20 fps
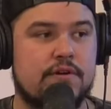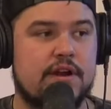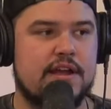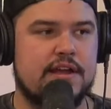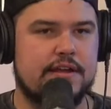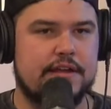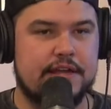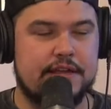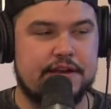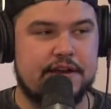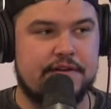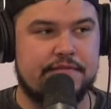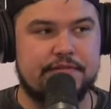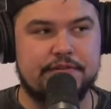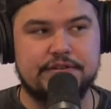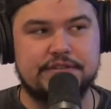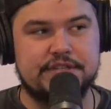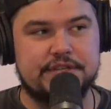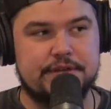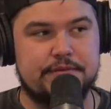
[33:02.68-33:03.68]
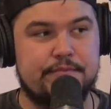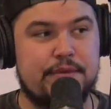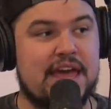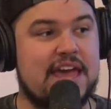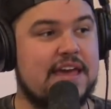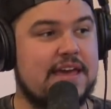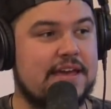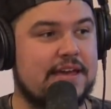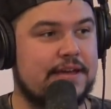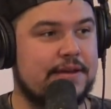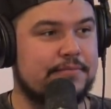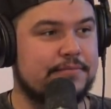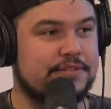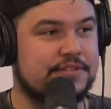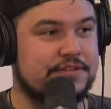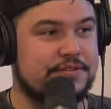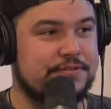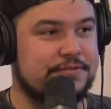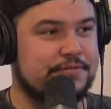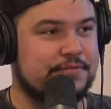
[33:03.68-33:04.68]
Right. He offered to pay him
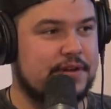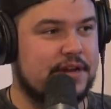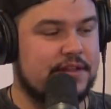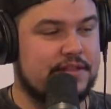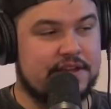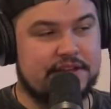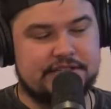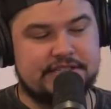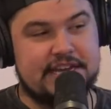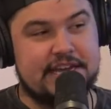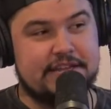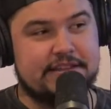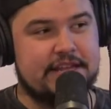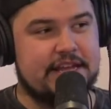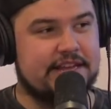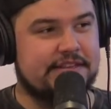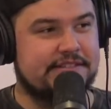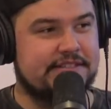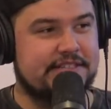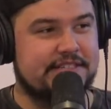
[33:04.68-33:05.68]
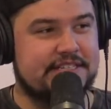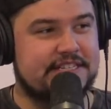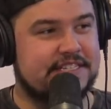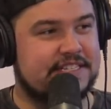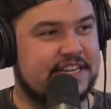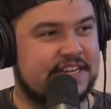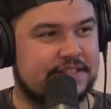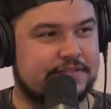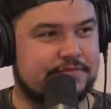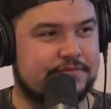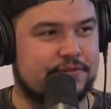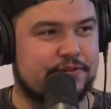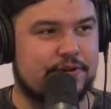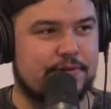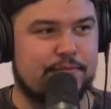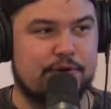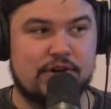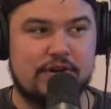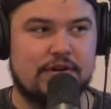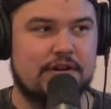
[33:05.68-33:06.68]
to, I think, take the ACT test for
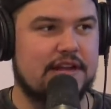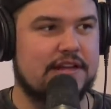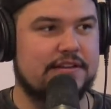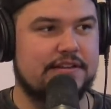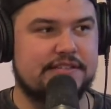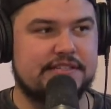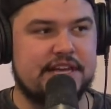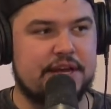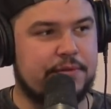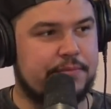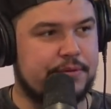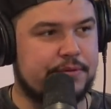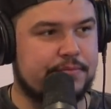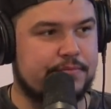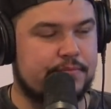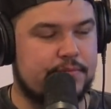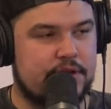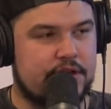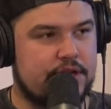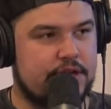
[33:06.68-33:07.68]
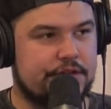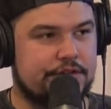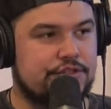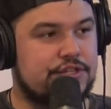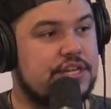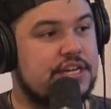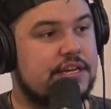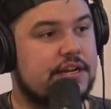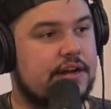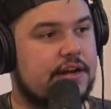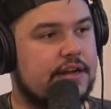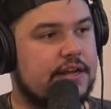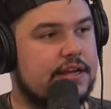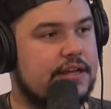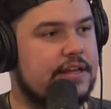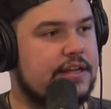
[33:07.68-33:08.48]
him or at least help him cheat on it.